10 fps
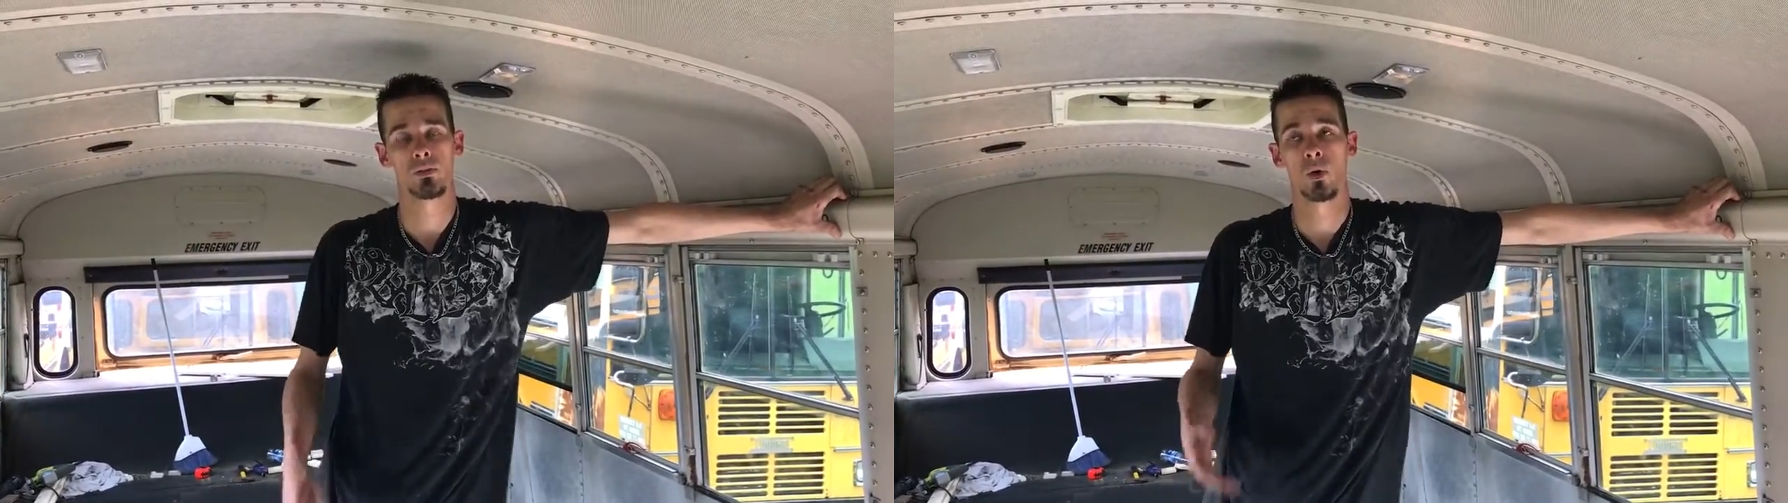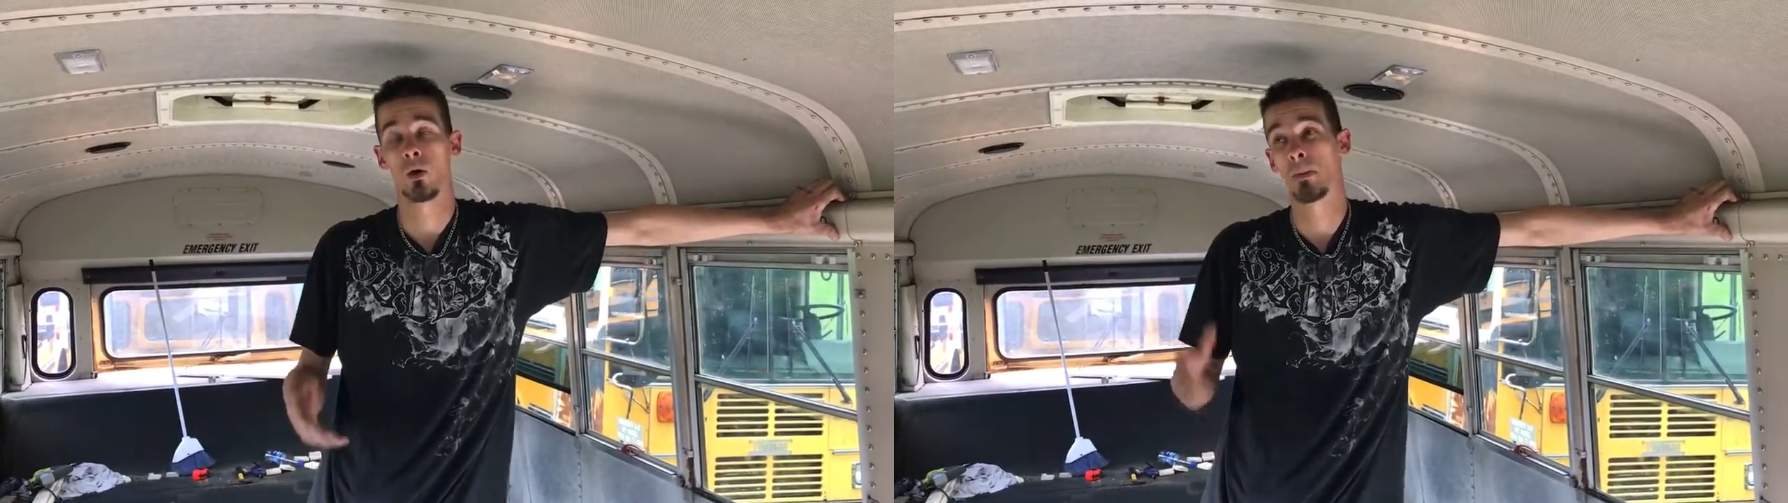
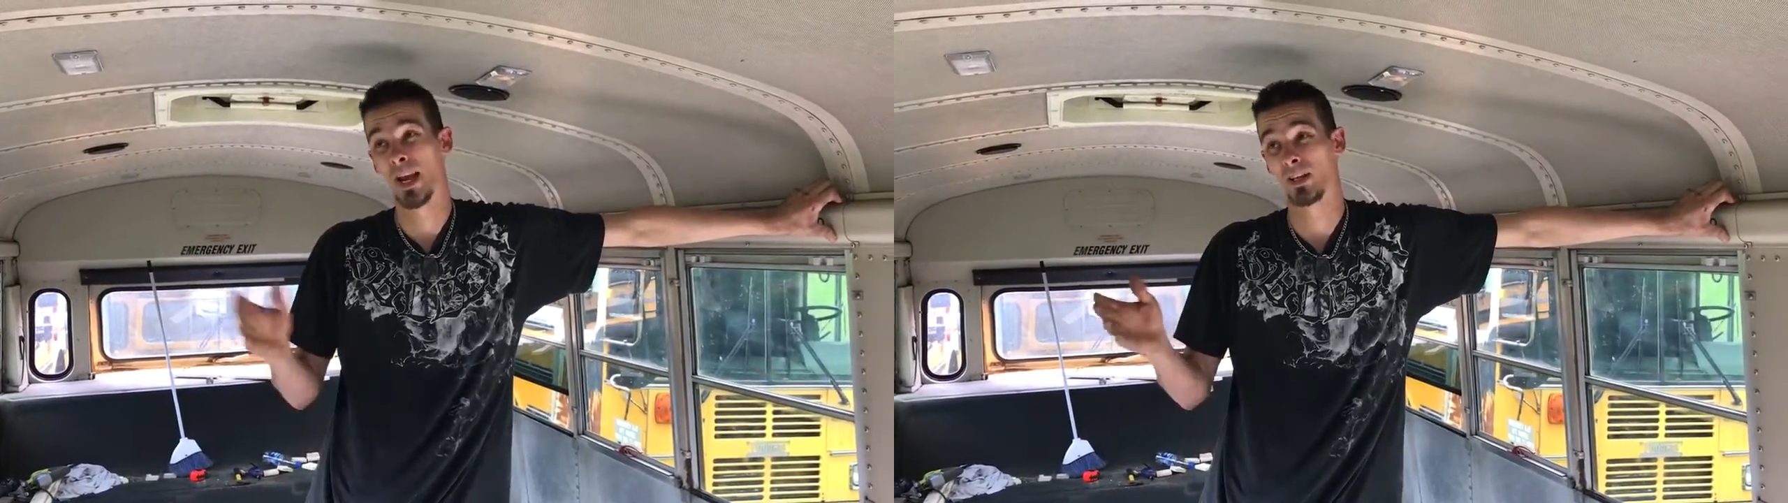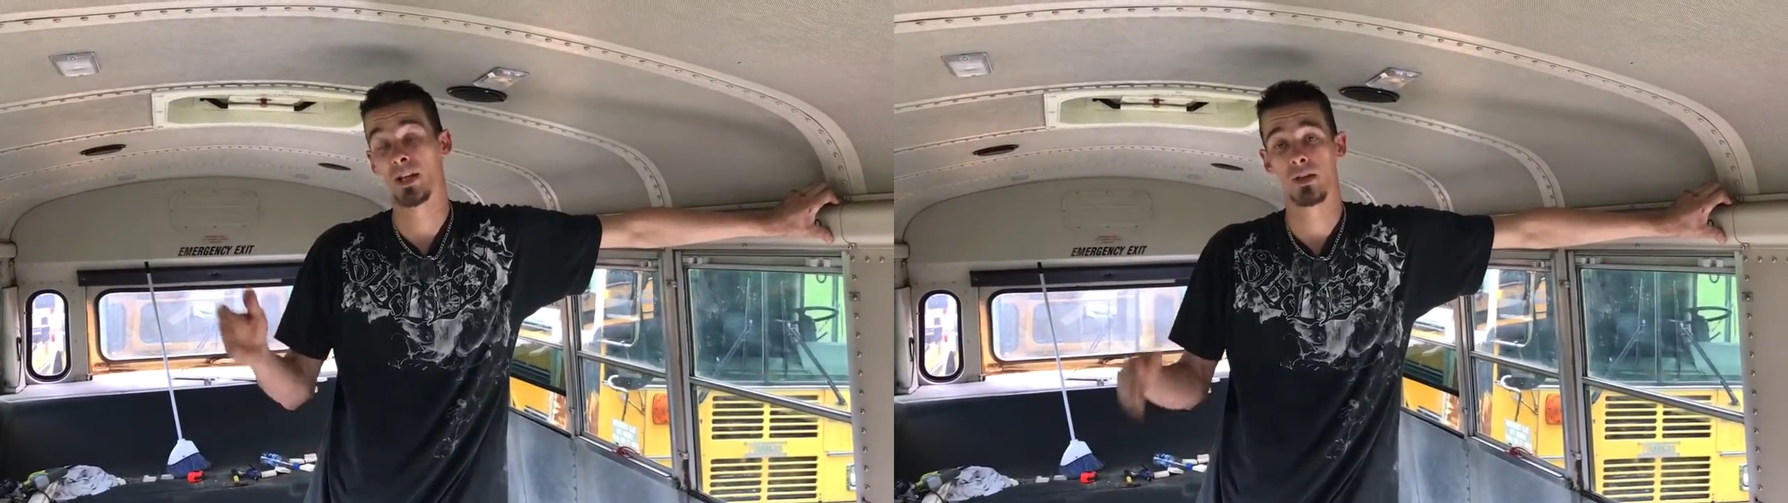well,
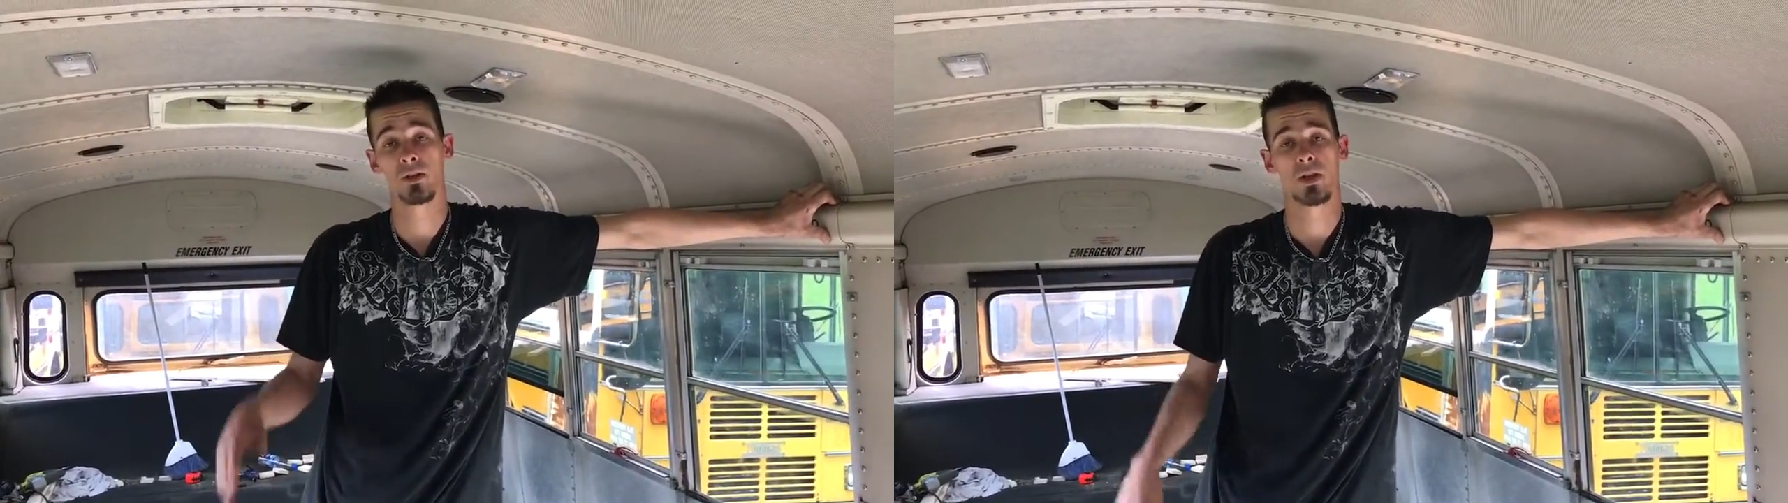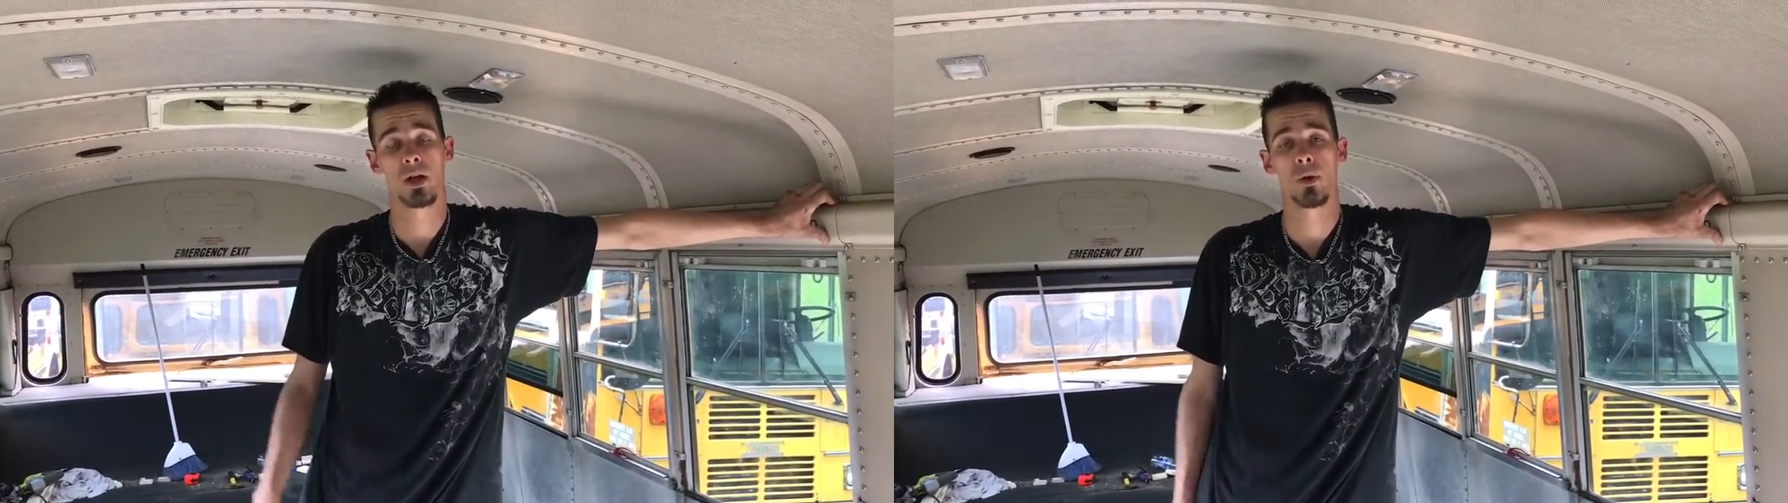mainly is
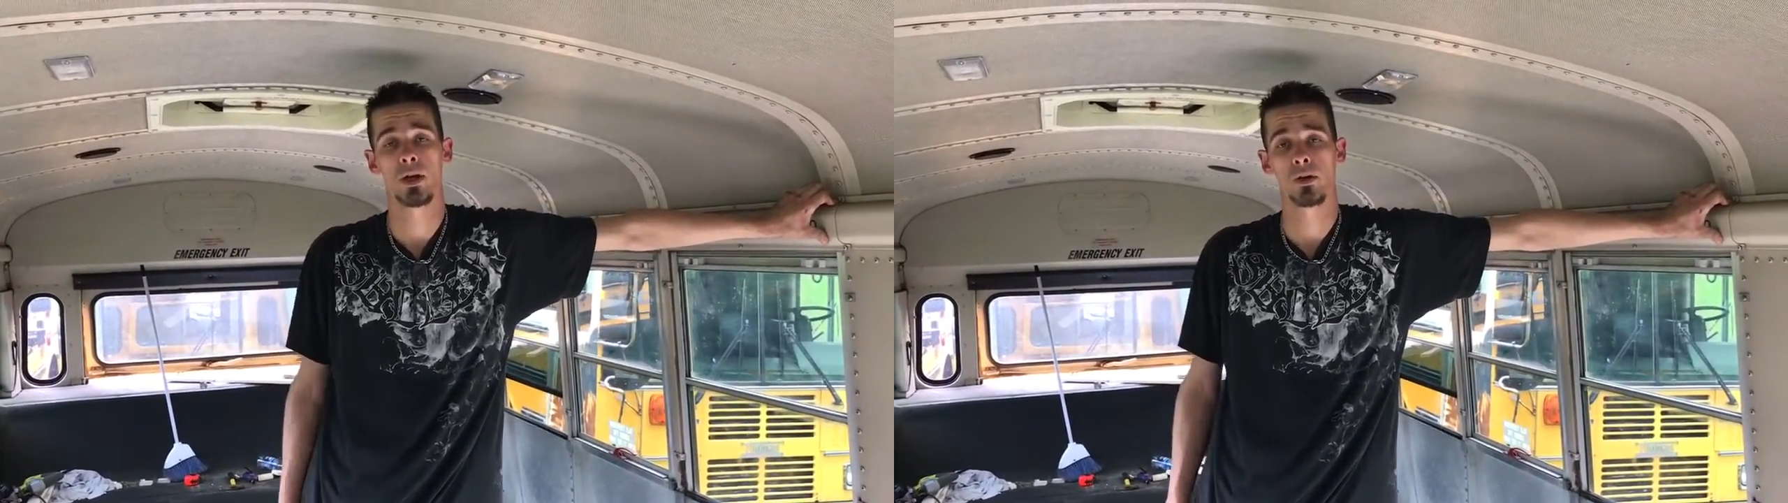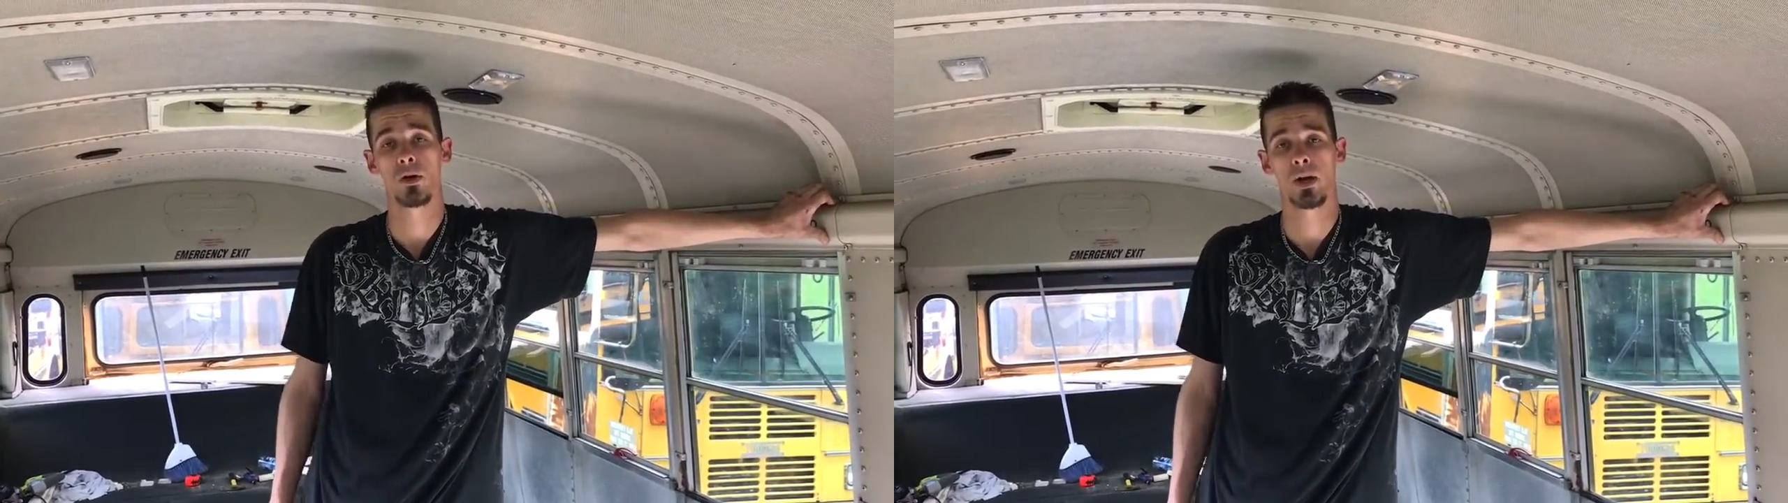so that way
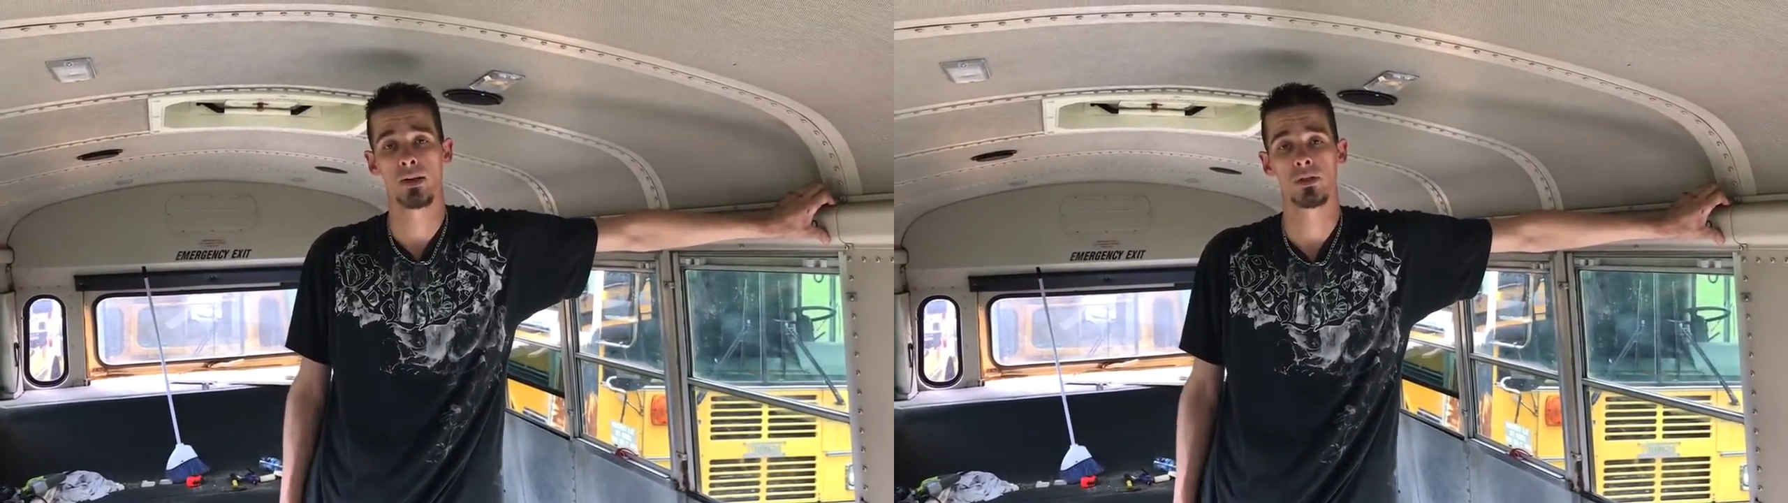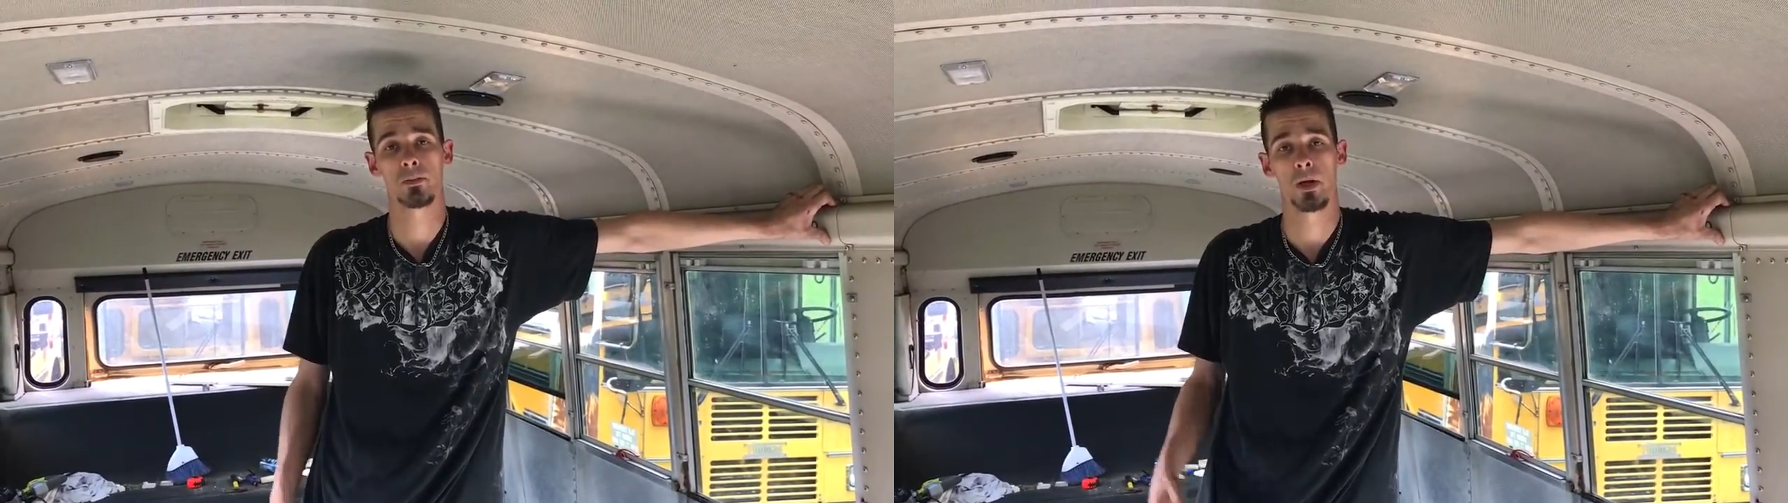you don't
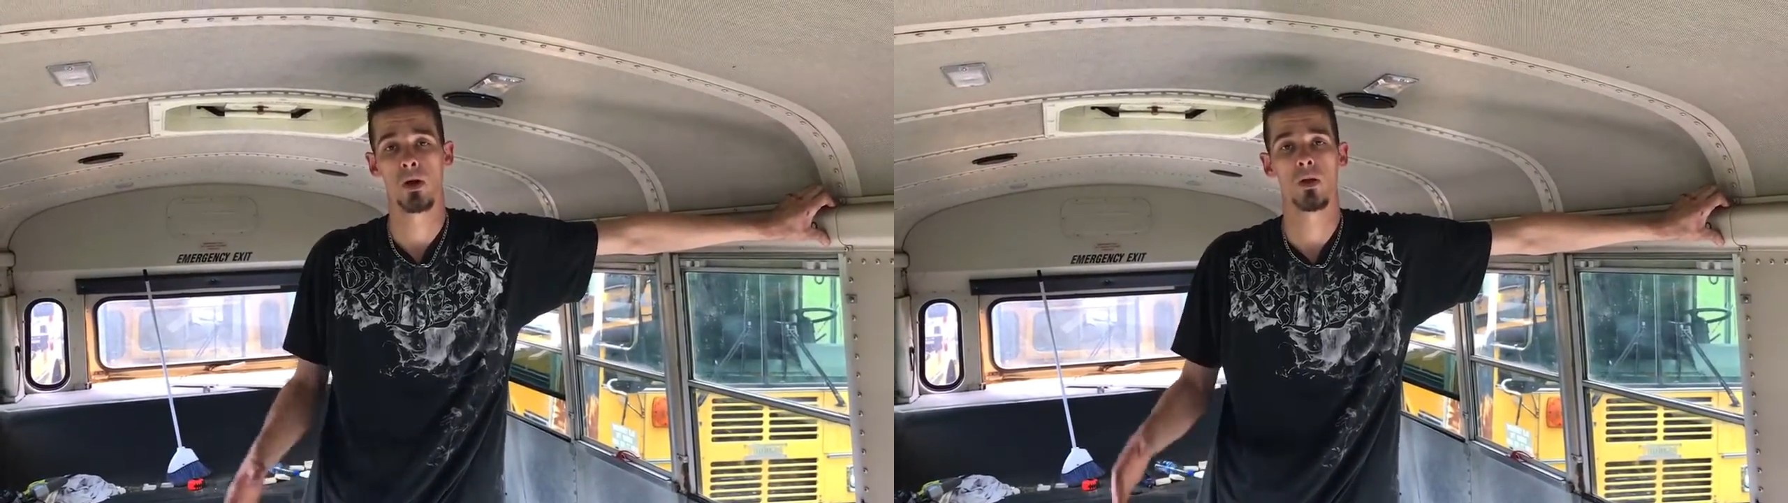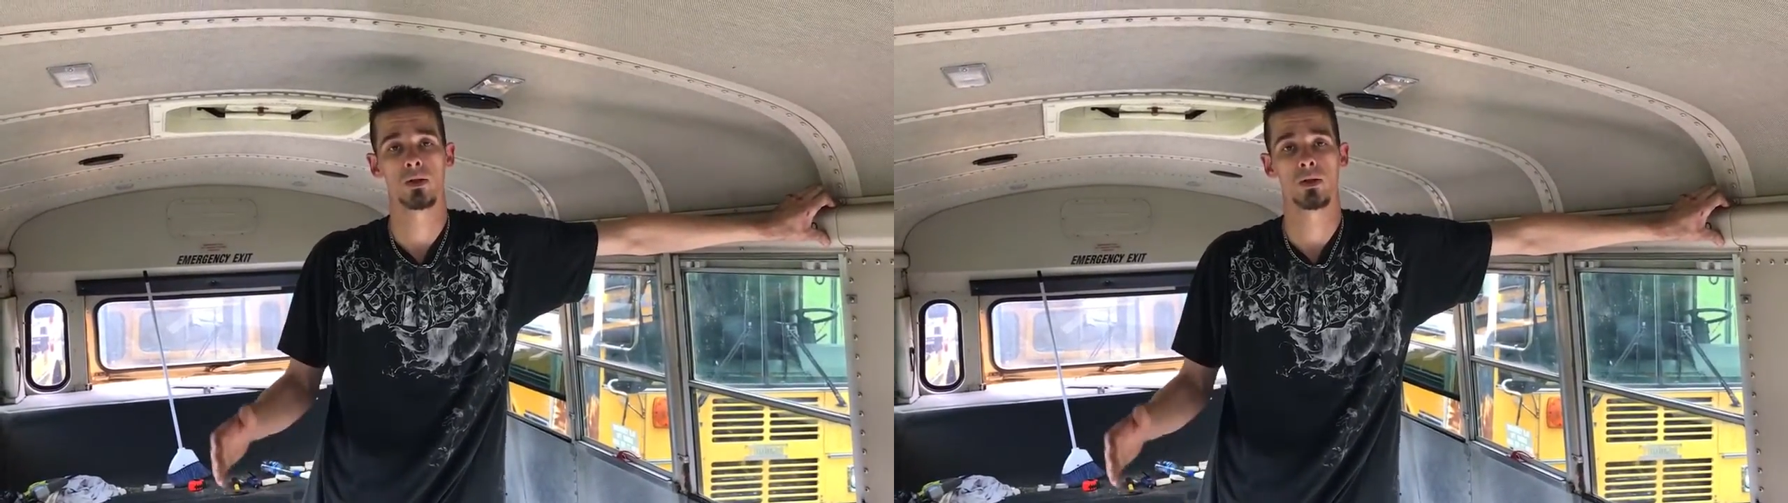have to spend all